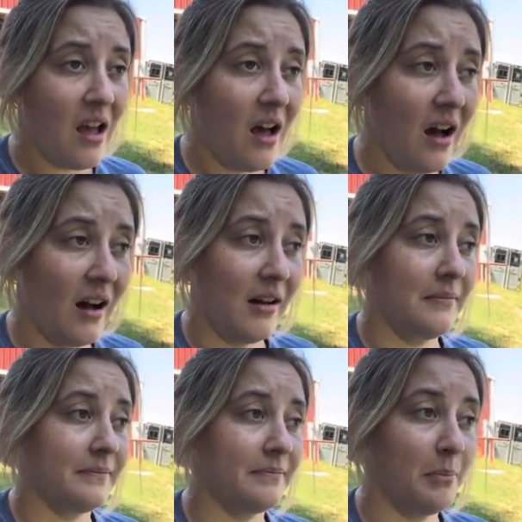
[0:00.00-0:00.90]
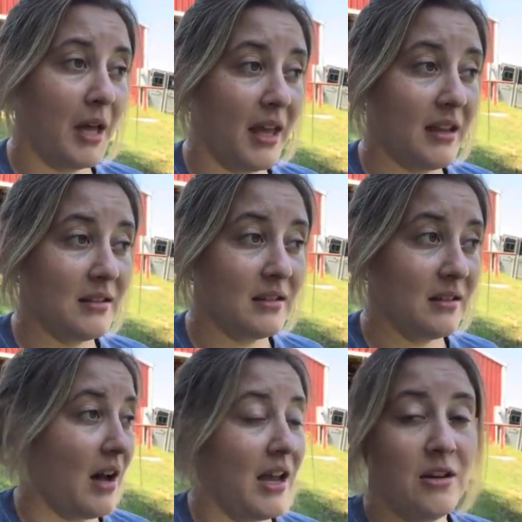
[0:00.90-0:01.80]
but
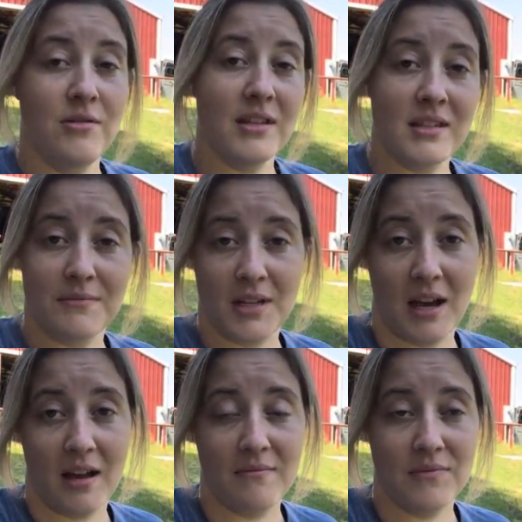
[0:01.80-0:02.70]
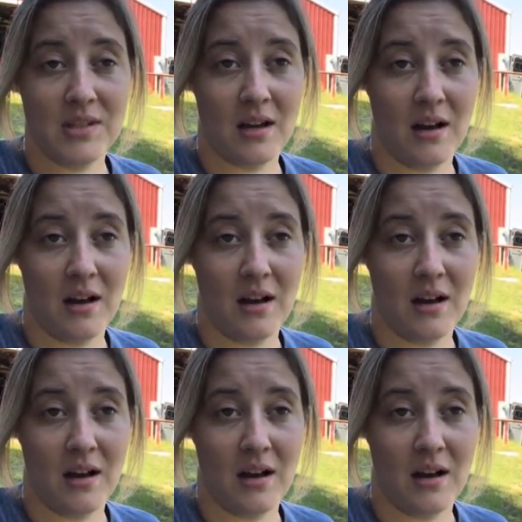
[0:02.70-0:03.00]
I use it sometimes.